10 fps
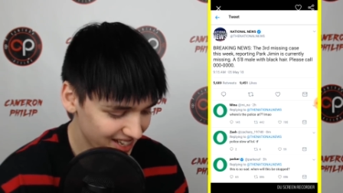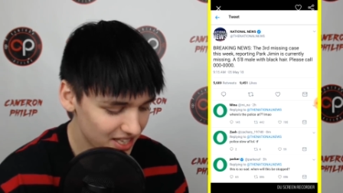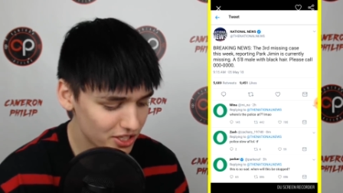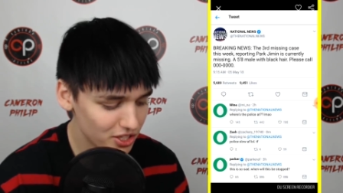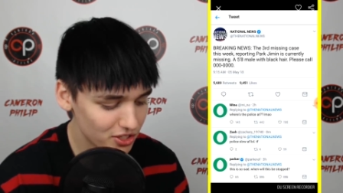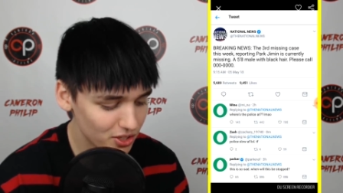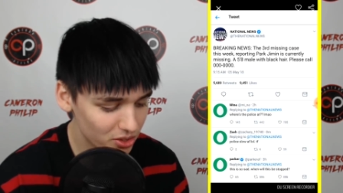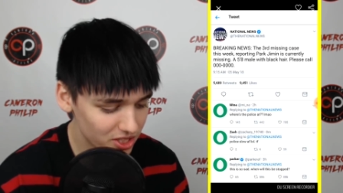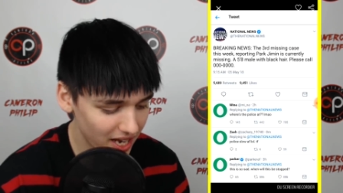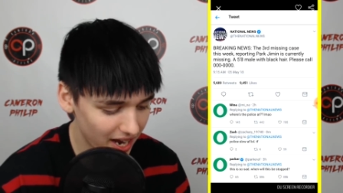this is so
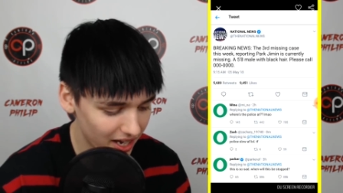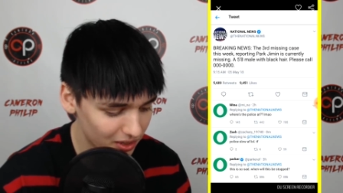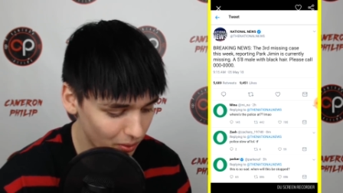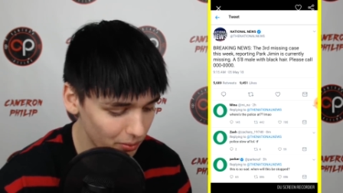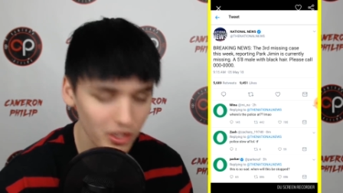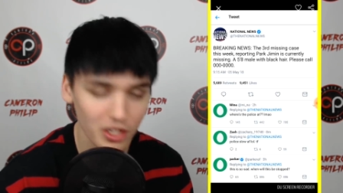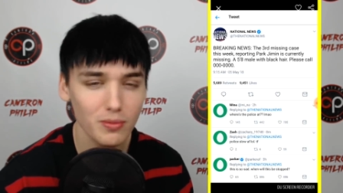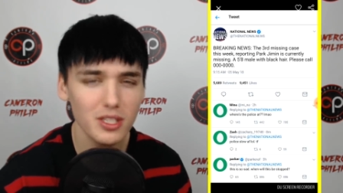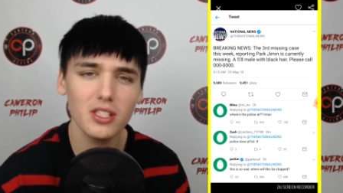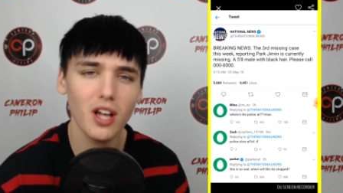sad. When will this
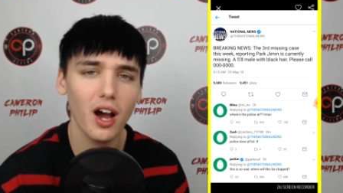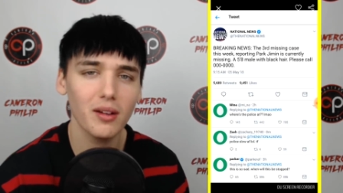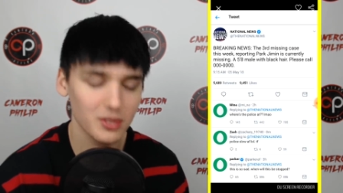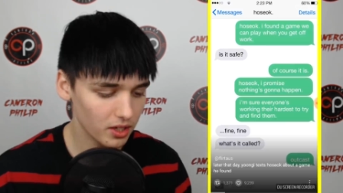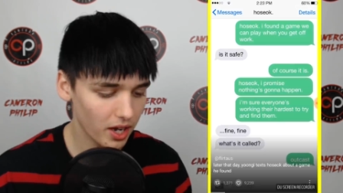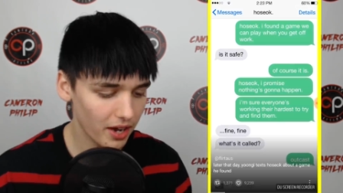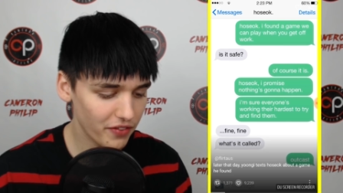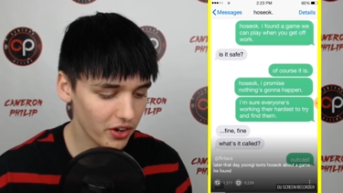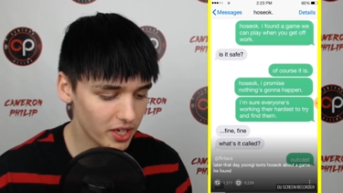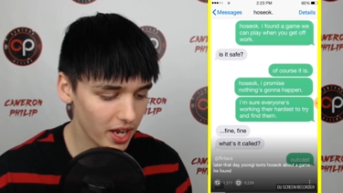be stopped? I
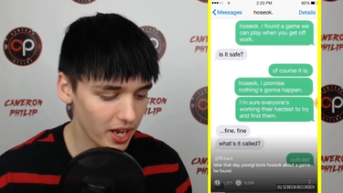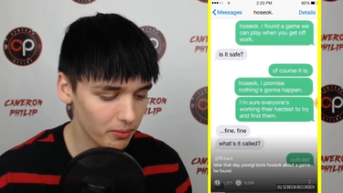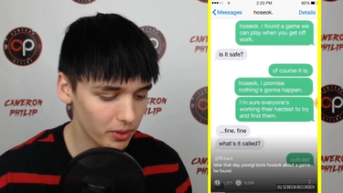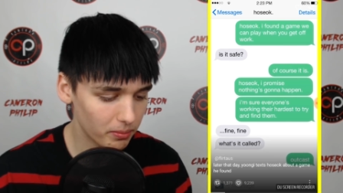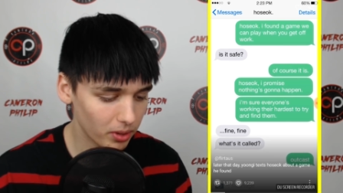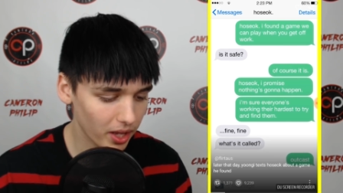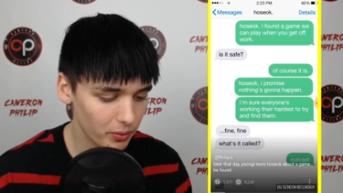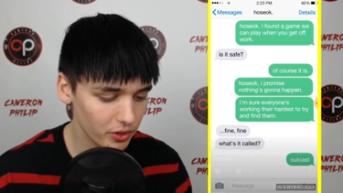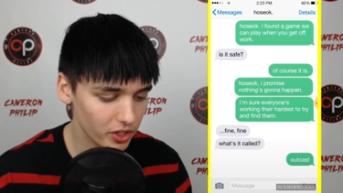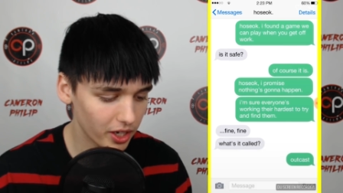found a game we can play
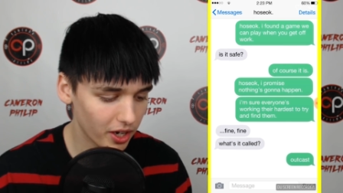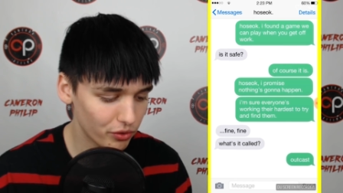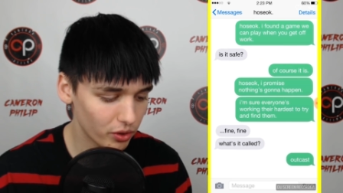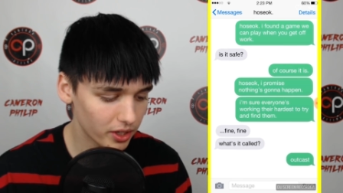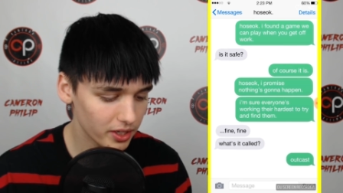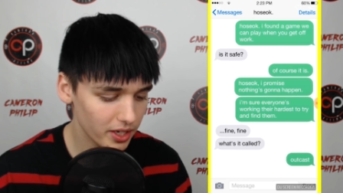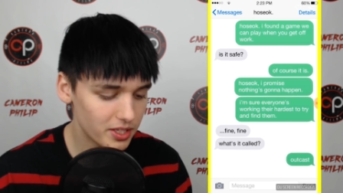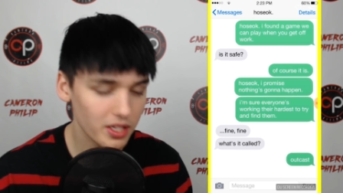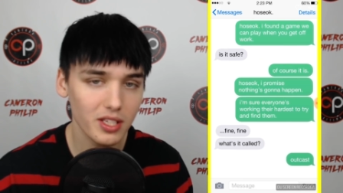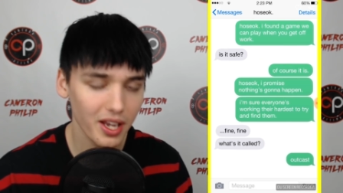when you get off work. Is
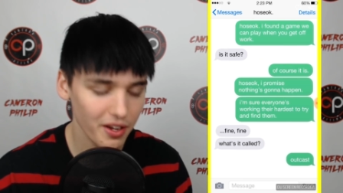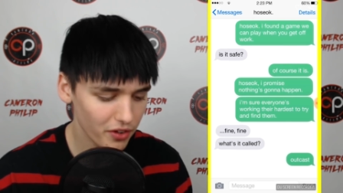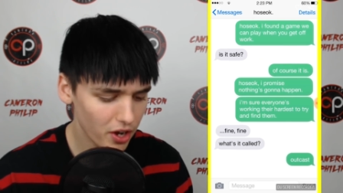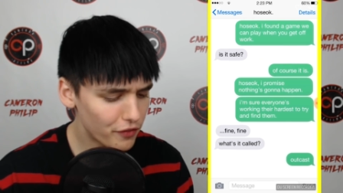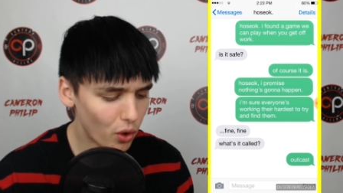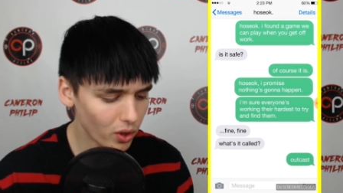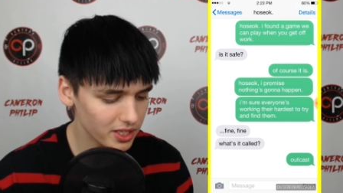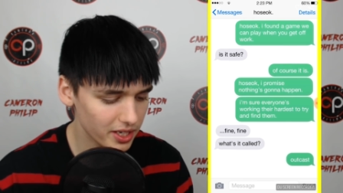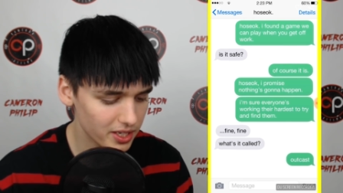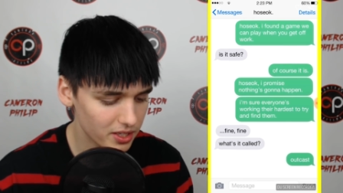it safe? Of course
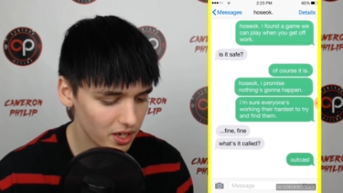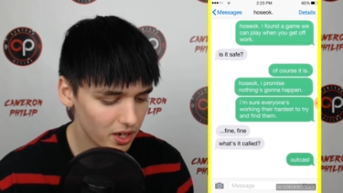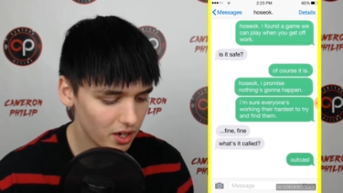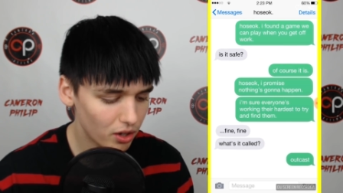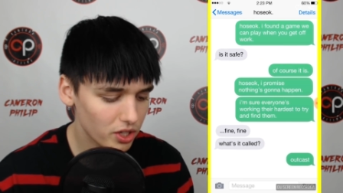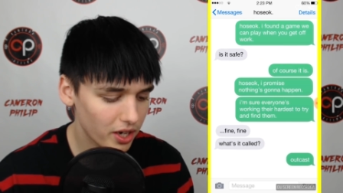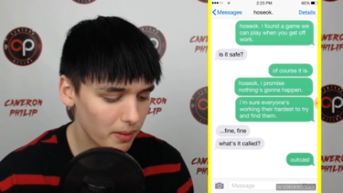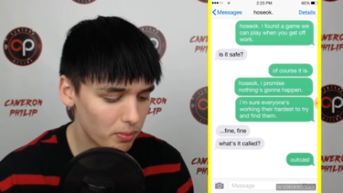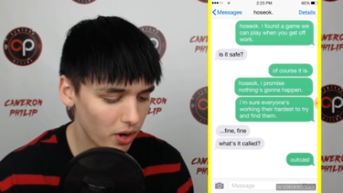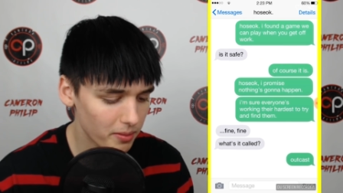it is. Oh, Suck, I
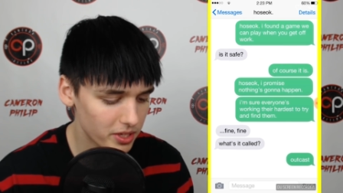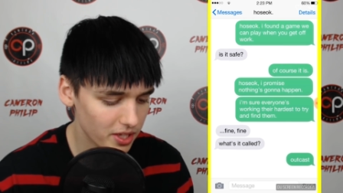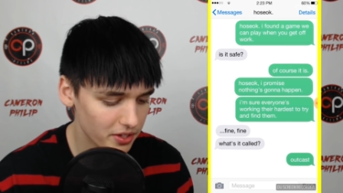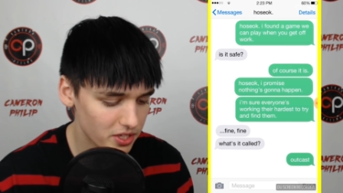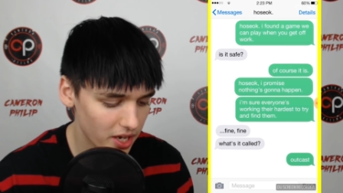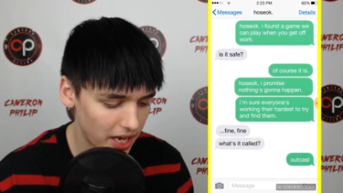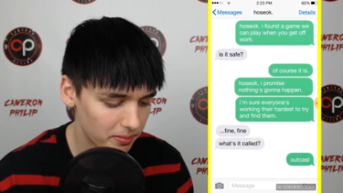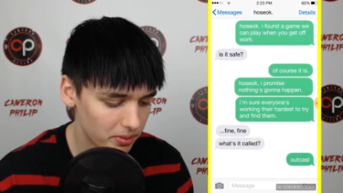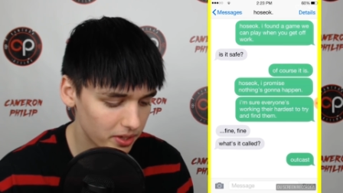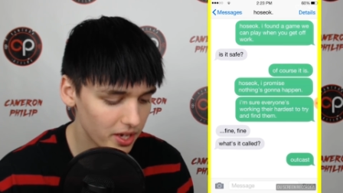promise nothing's gonna
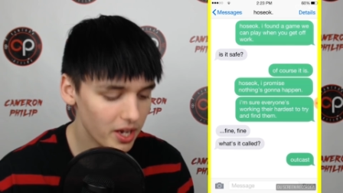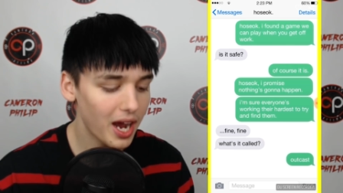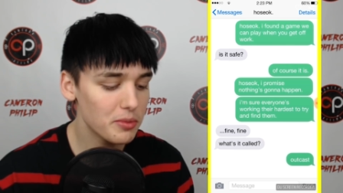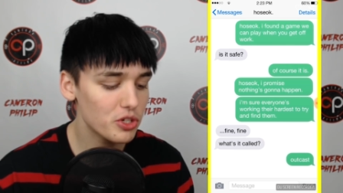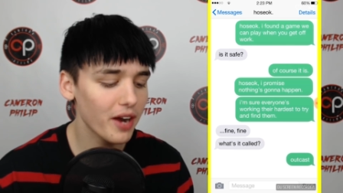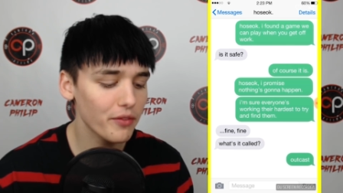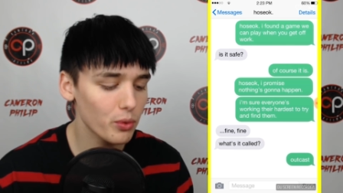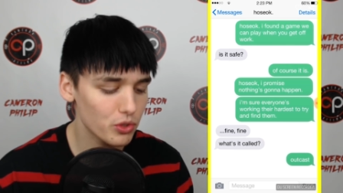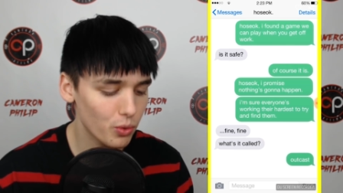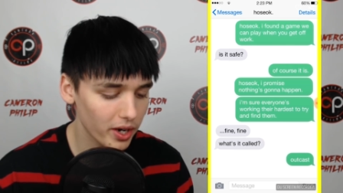happen. I'm sure
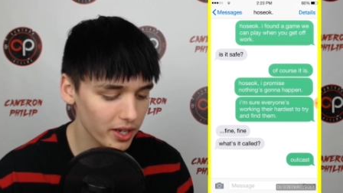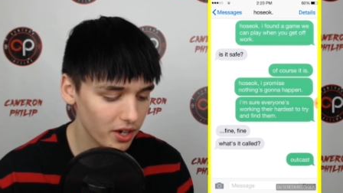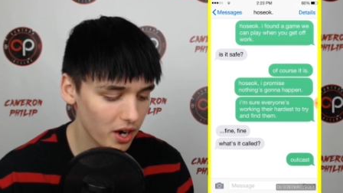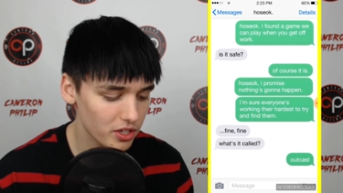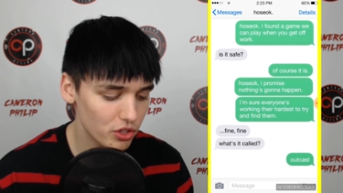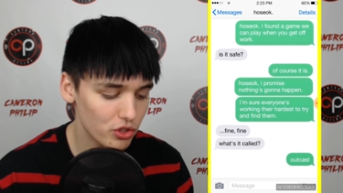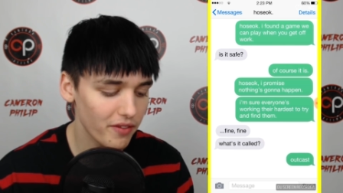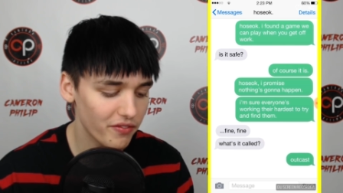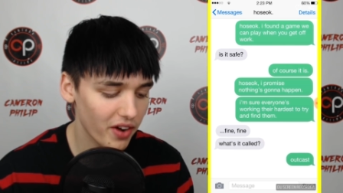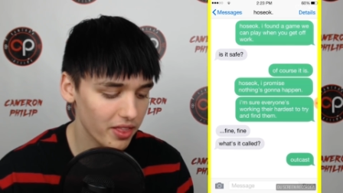everyone's working their hardest to try
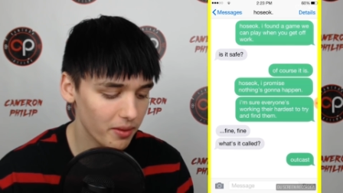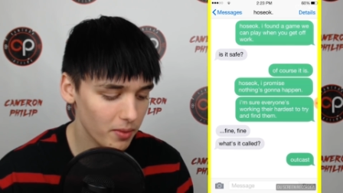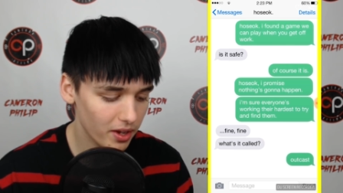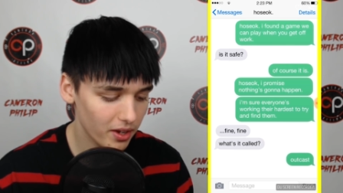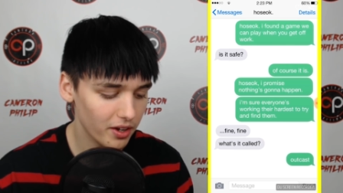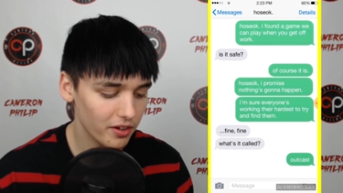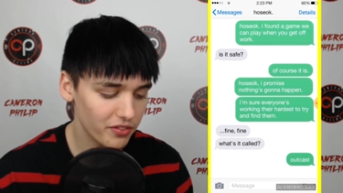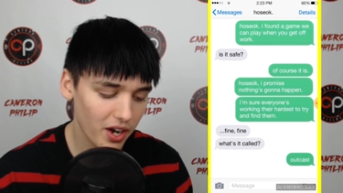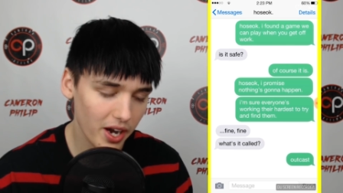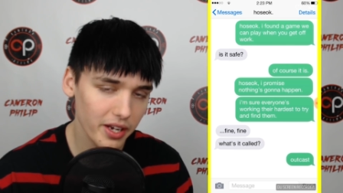and find them.
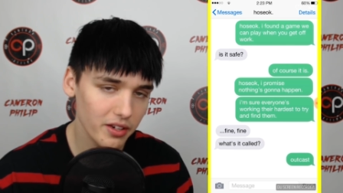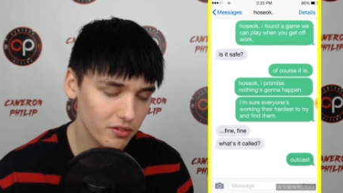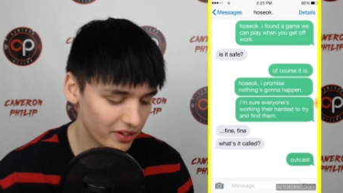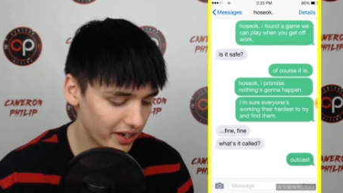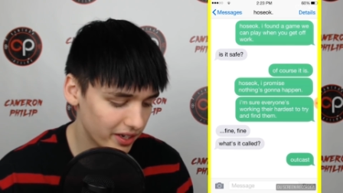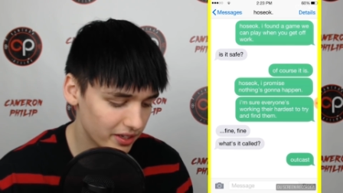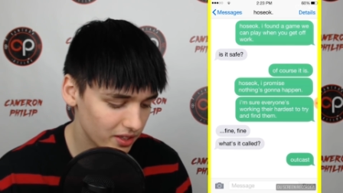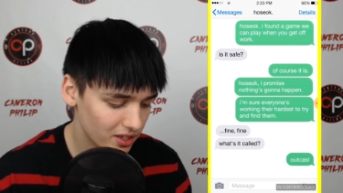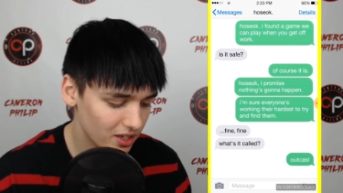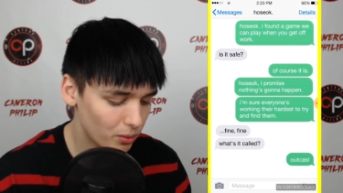Fine, fine.
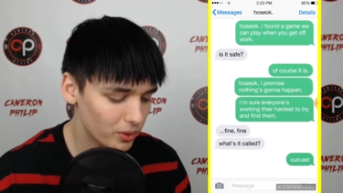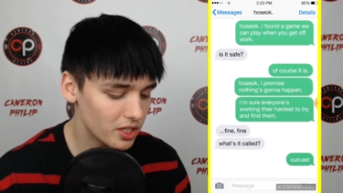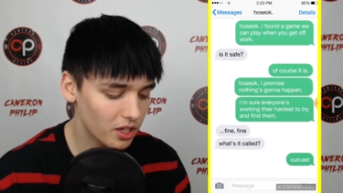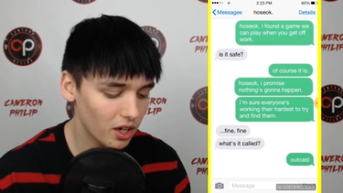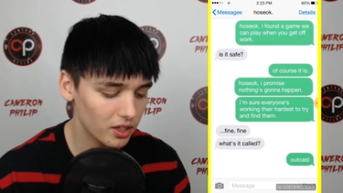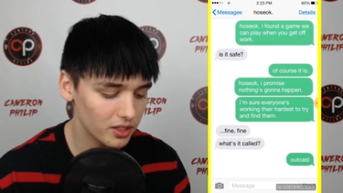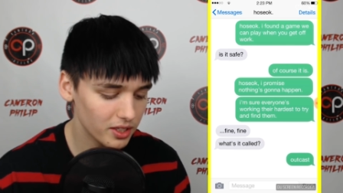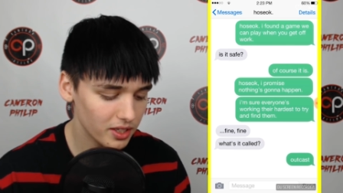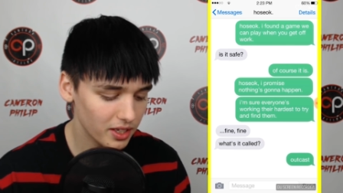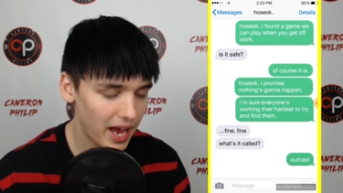What's it called?
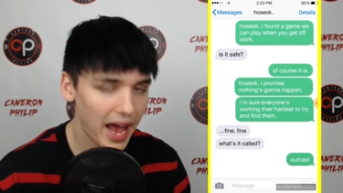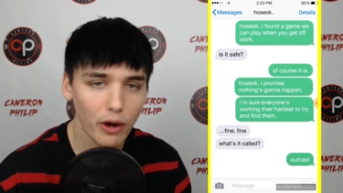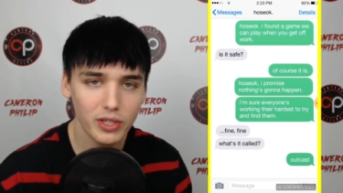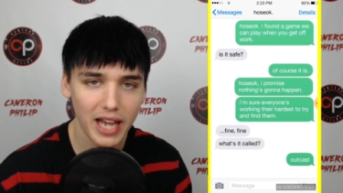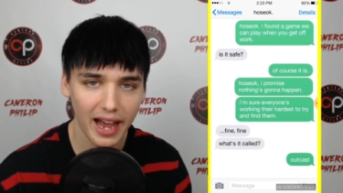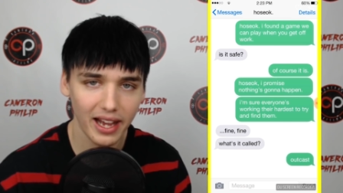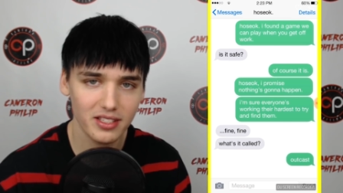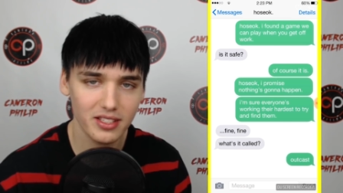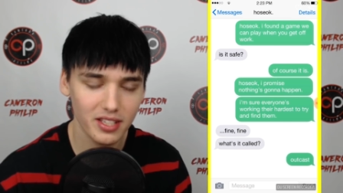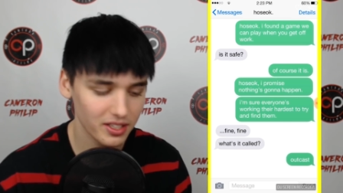
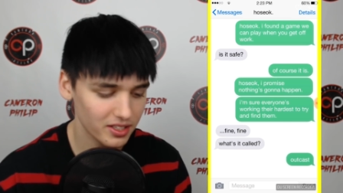Outcast.